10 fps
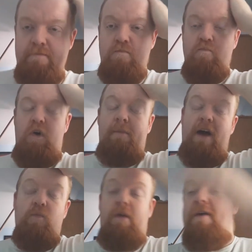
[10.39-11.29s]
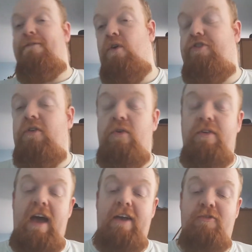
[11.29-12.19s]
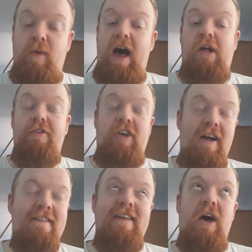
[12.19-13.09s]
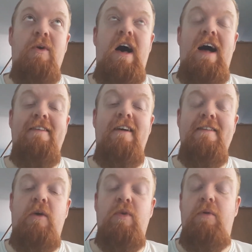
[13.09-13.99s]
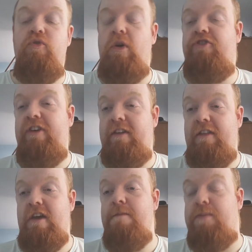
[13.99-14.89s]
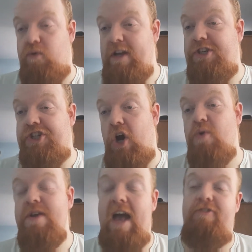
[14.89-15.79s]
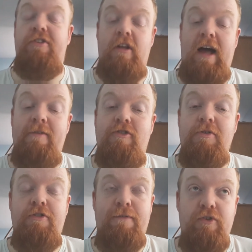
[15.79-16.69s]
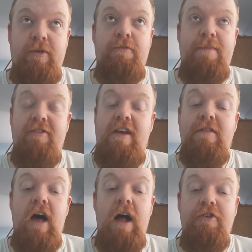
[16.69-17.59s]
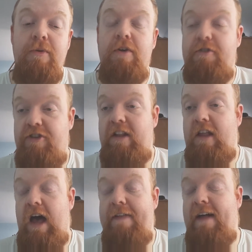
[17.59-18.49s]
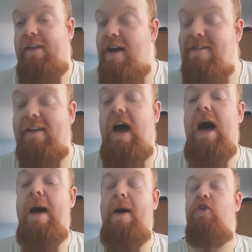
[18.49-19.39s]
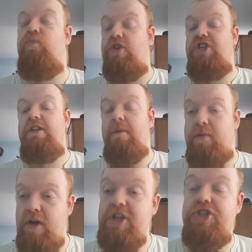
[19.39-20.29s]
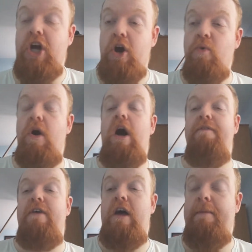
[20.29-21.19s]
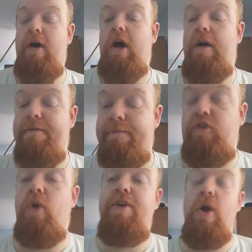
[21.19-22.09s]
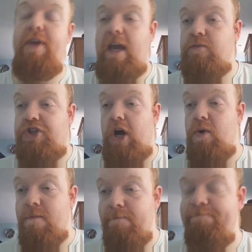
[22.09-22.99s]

what are my thoughts on all this? Well, turns out when I was watching the pre-show, yes, not the live stream, because unfortunately I was busy doing other shit that night. I was watching the pre-show of Tokyo Game Show,